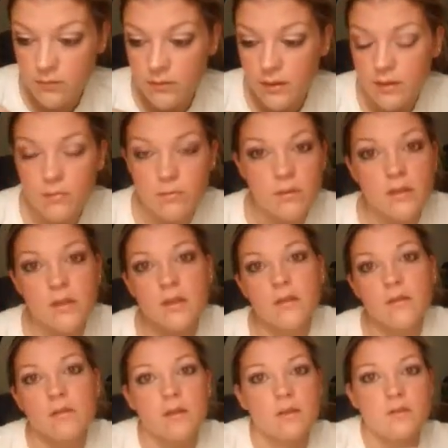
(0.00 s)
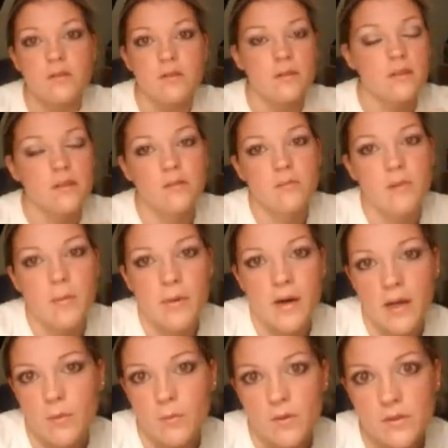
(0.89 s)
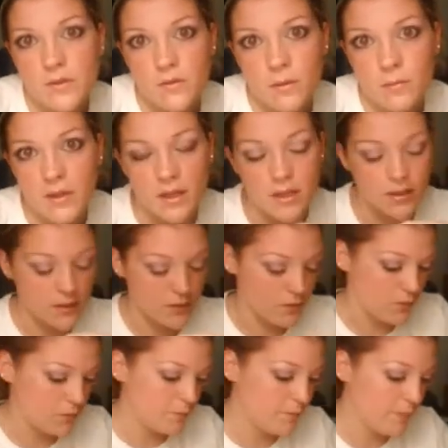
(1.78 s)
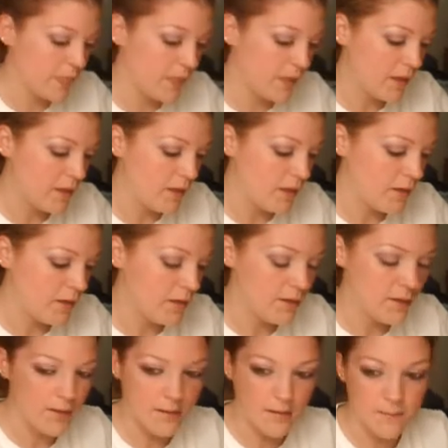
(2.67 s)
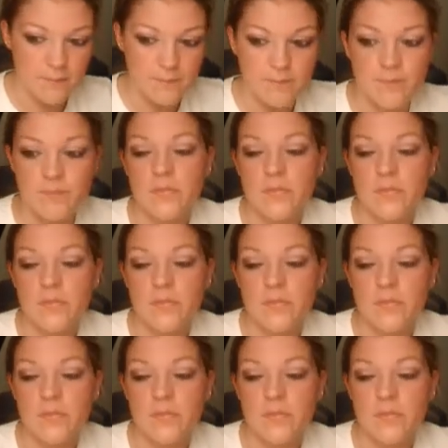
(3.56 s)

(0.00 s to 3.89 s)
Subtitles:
I really don't usually do my bottom ones, so I'm not going to do them.